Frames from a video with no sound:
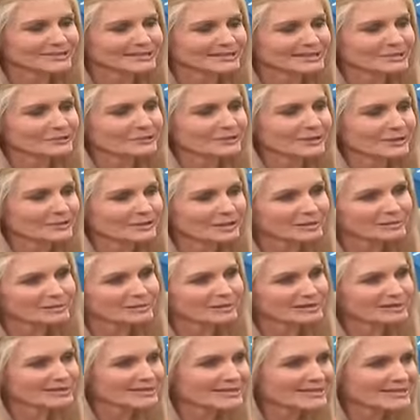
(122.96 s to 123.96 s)
a deeper realm. Maybe you
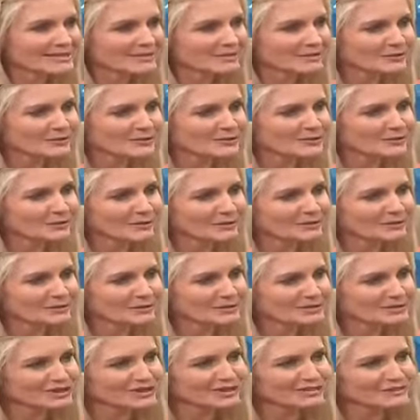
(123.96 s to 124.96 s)
can just tell your story. I mean,
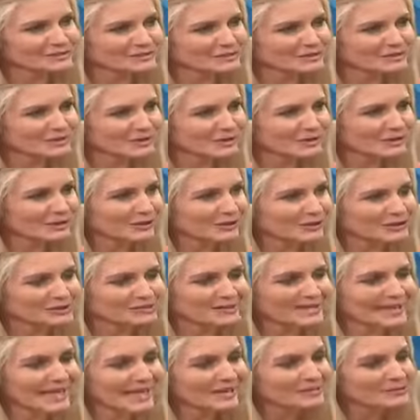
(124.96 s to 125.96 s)
you shared it with me earlier on
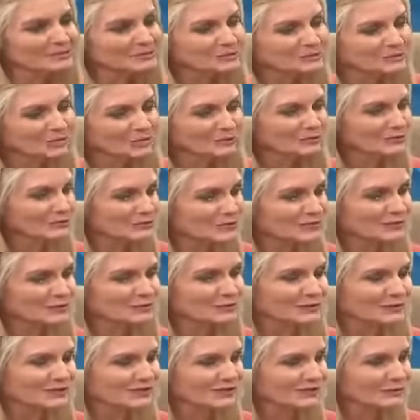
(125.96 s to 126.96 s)
about how you got, first of
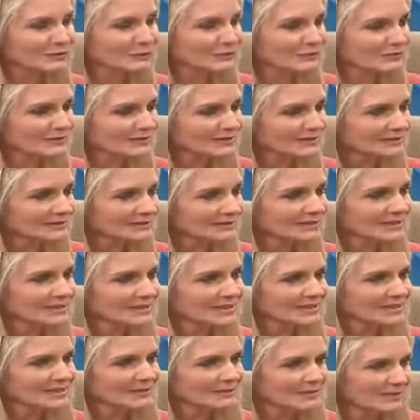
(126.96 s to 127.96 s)
all, into your field,
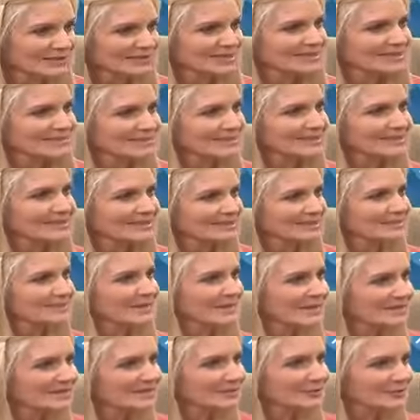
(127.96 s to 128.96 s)
because I think it
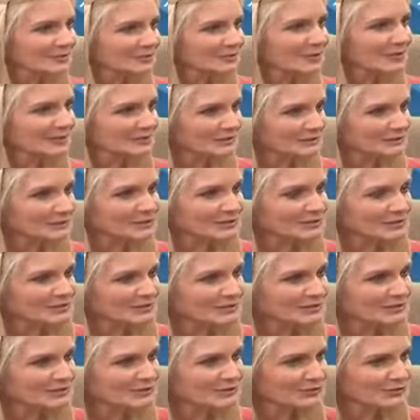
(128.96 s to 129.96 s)
explains a lot about the work
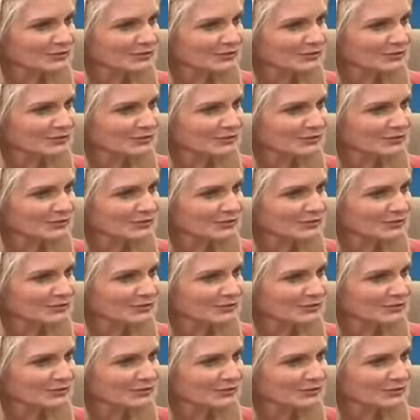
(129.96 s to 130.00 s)
that you